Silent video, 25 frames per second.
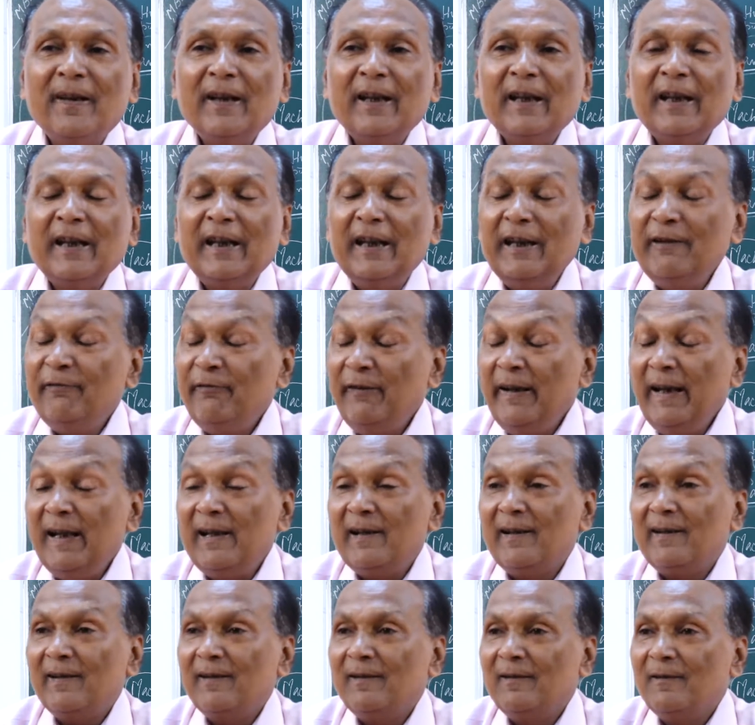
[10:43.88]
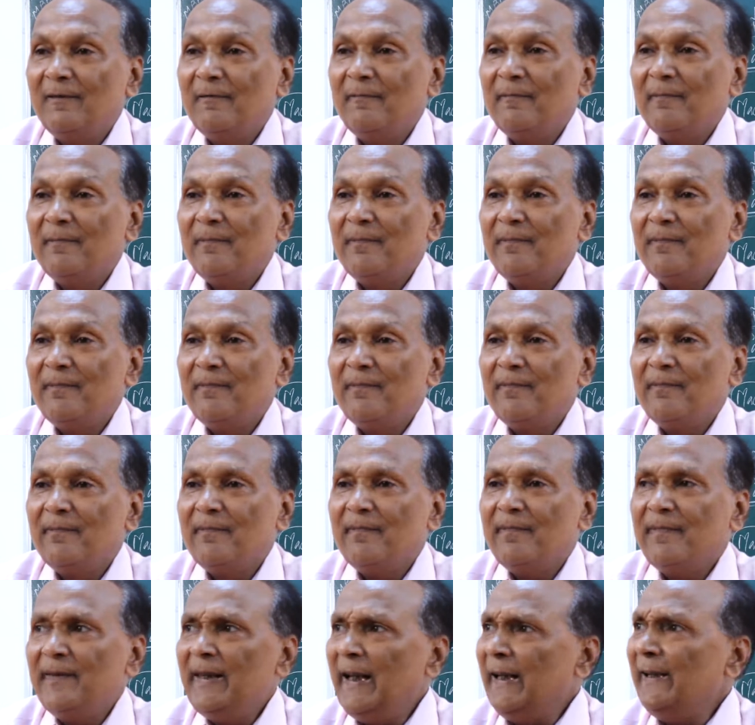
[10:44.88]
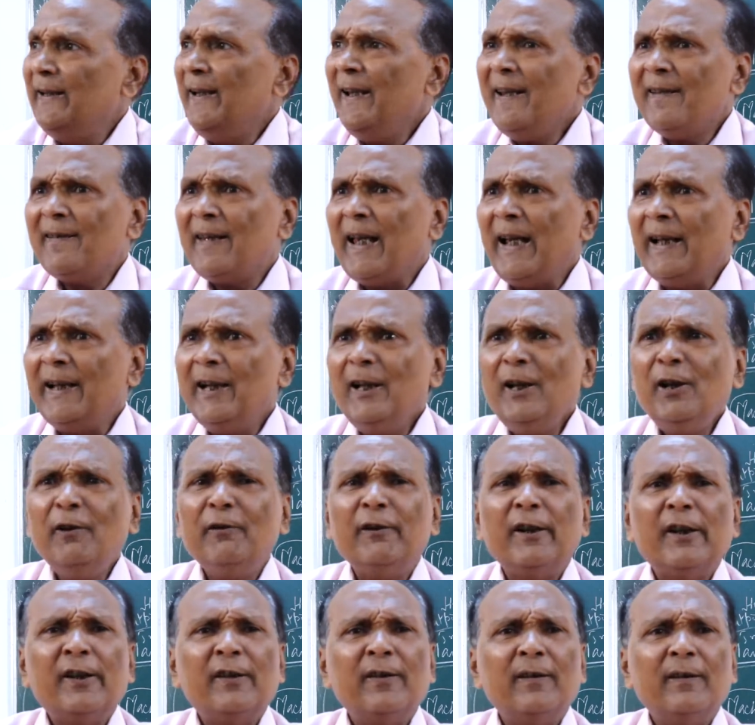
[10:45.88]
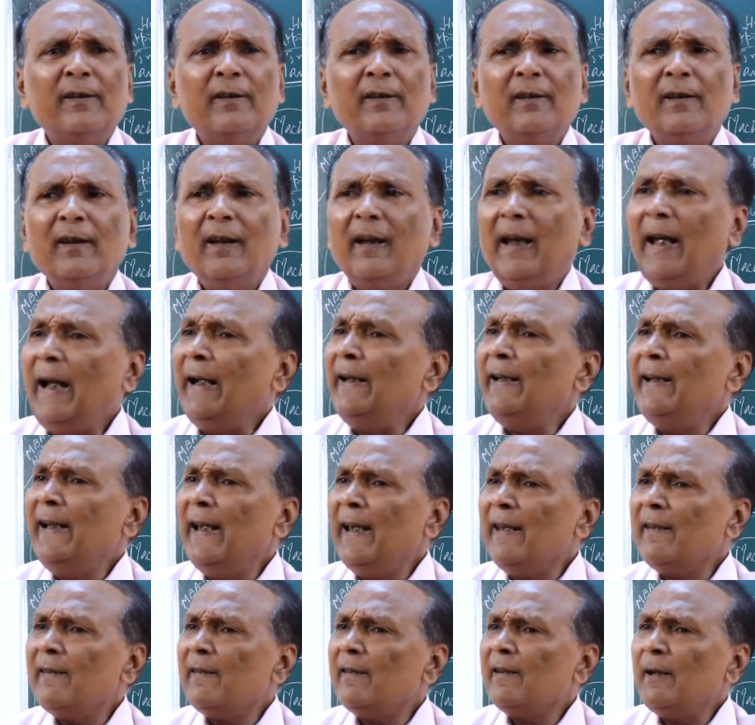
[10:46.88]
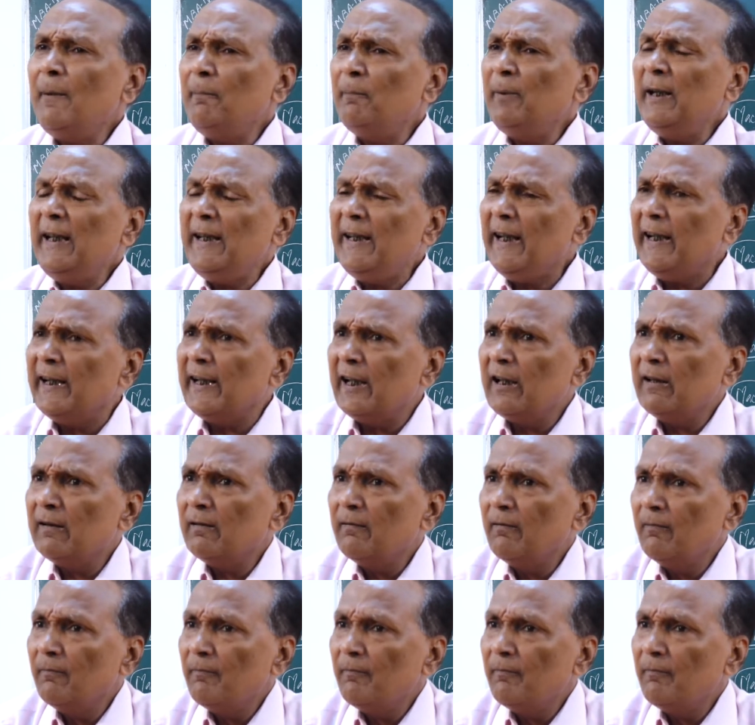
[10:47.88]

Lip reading: he felt that yes, I can do it, and he has completed it.